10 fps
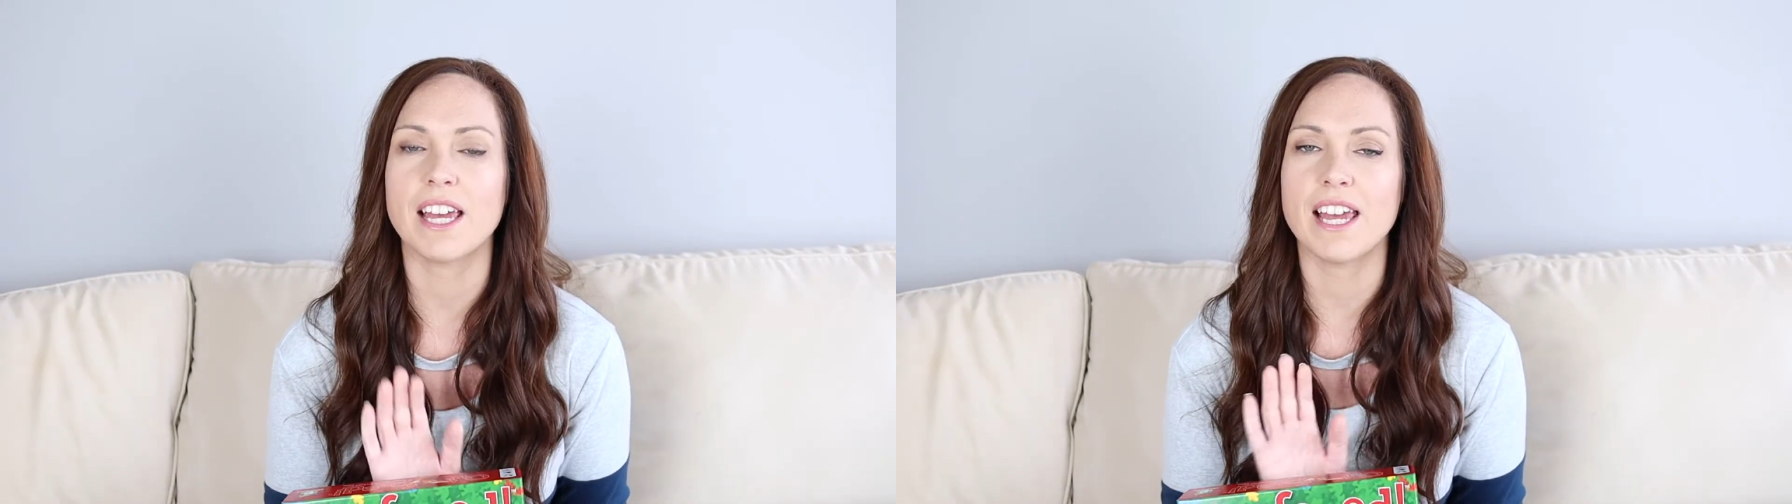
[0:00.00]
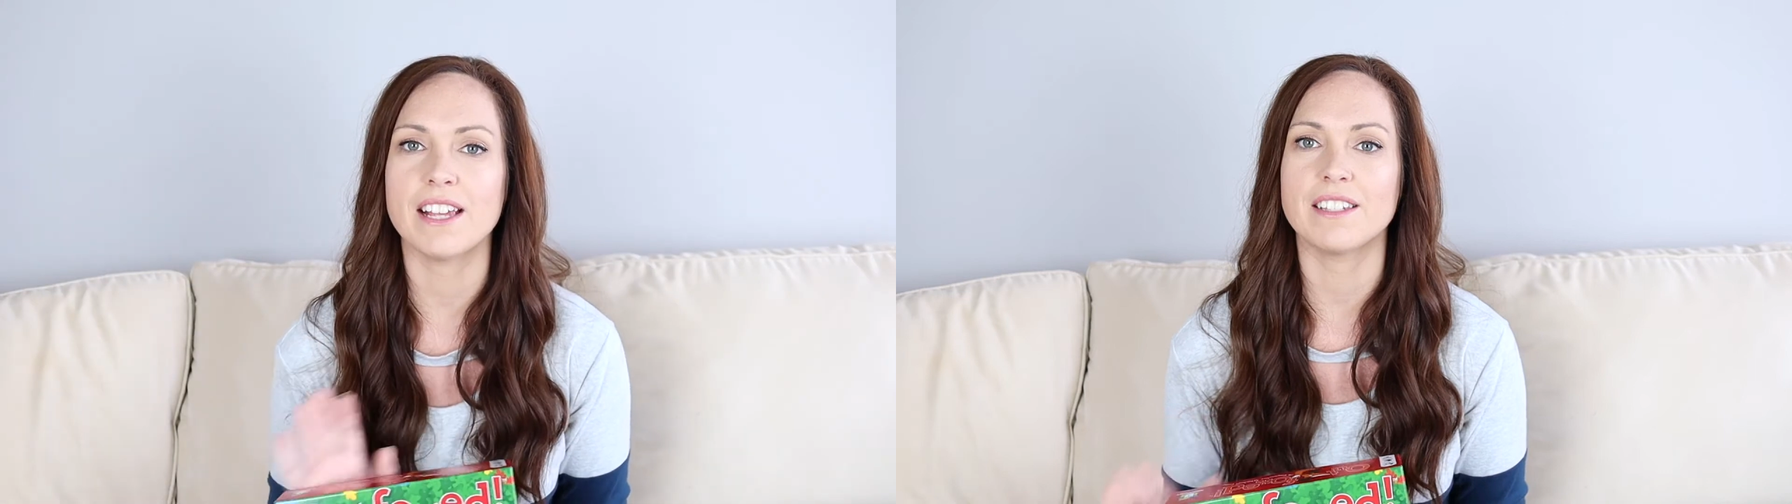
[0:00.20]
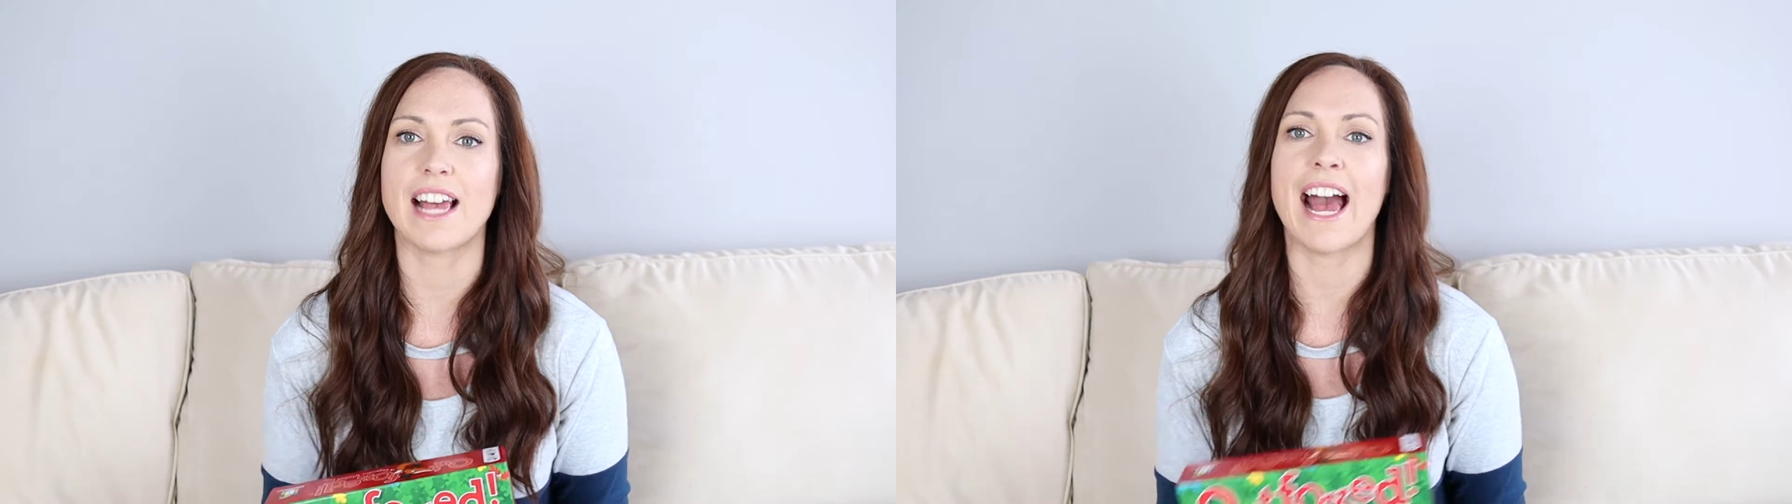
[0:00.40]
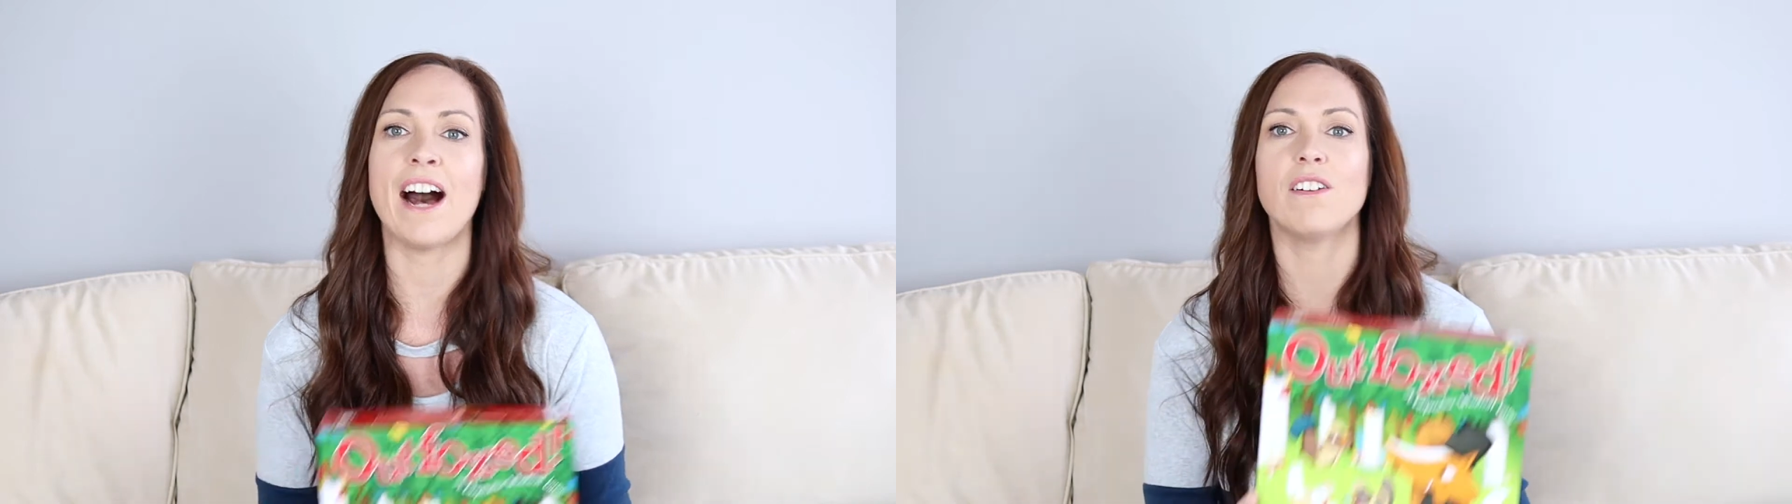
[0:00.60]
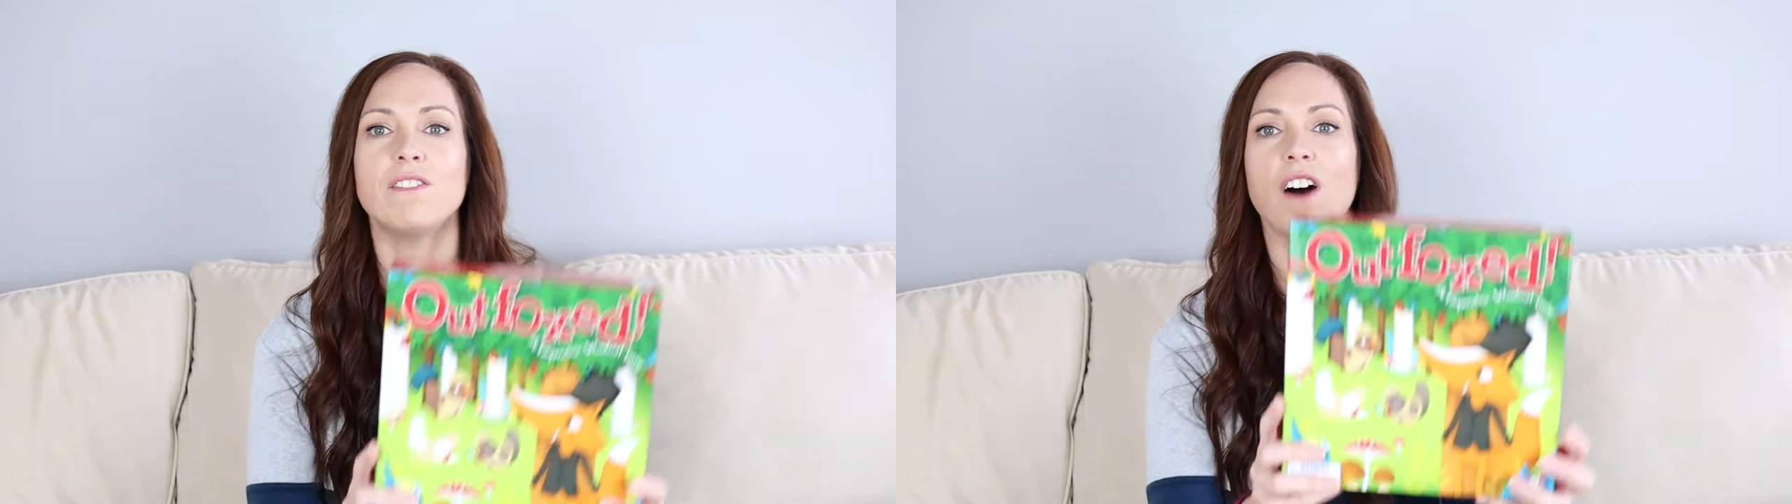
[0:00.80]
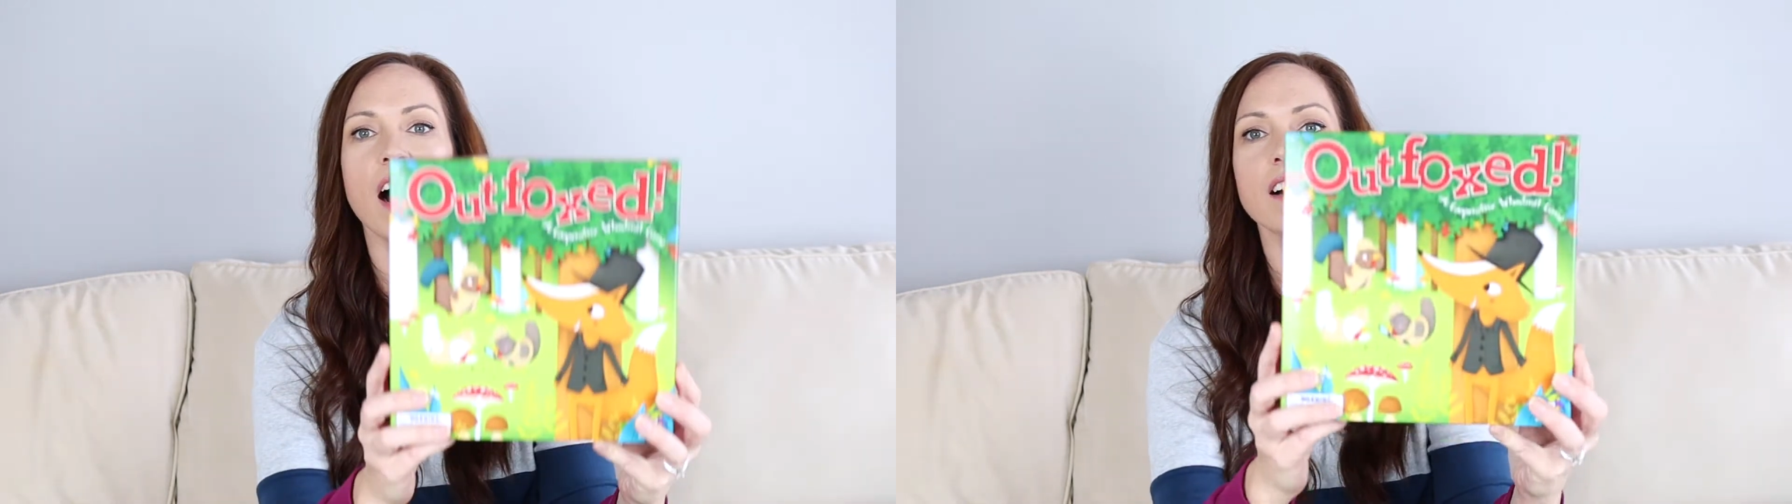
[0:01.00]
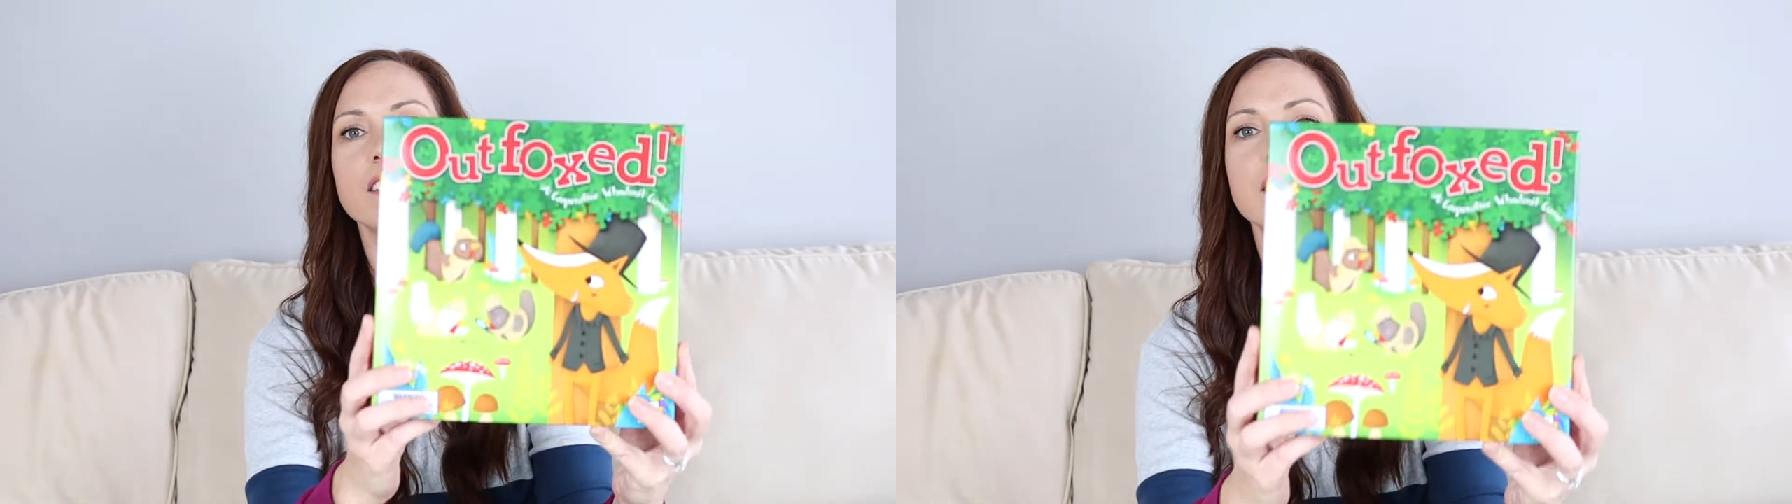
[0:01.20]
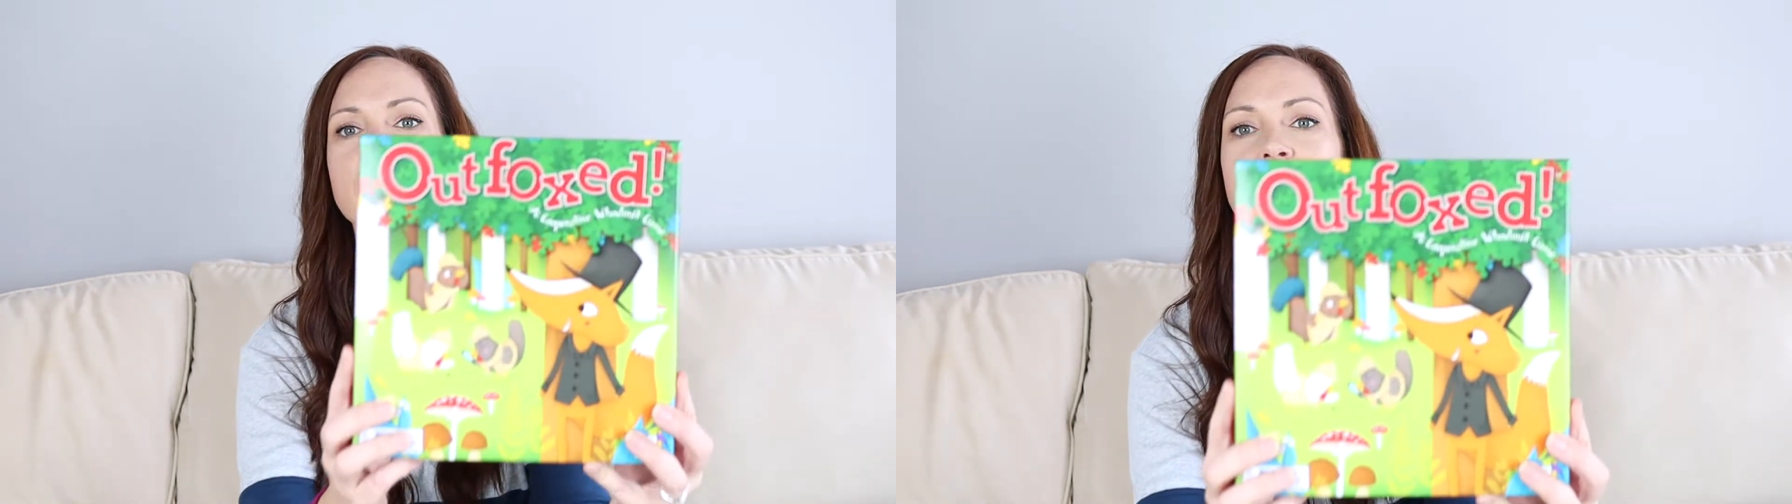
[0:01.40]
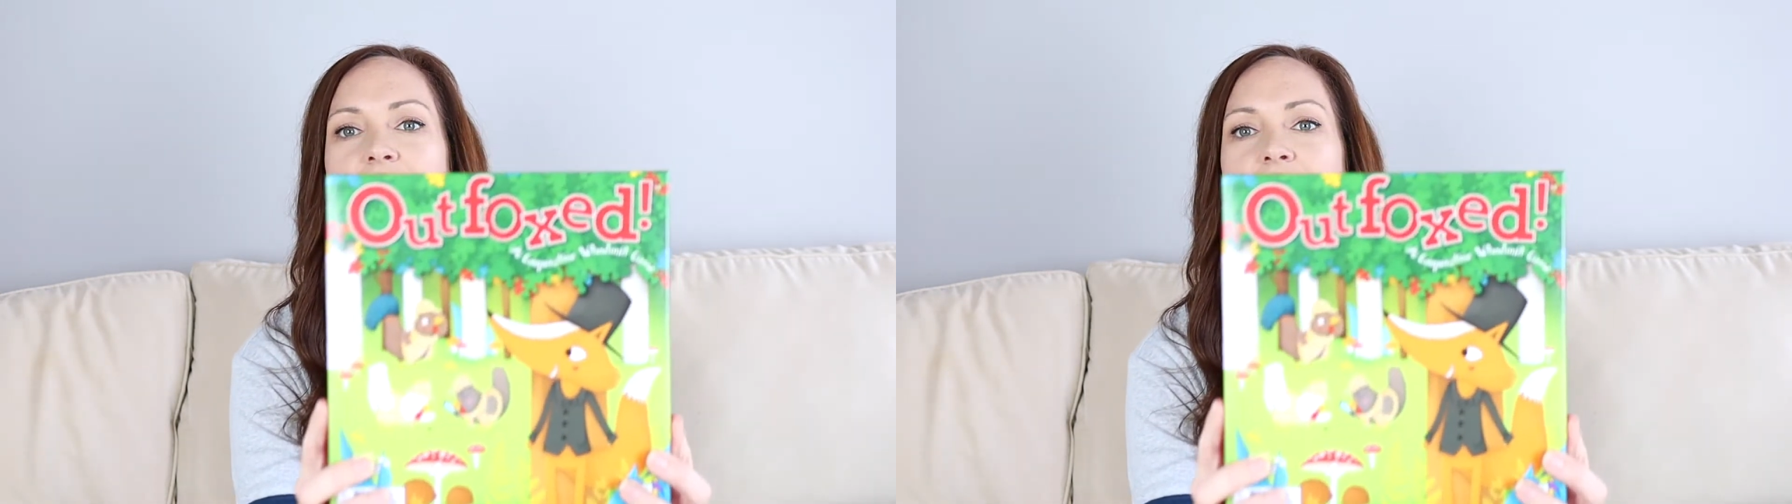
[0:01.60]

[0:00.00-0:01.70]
is Outfoxed.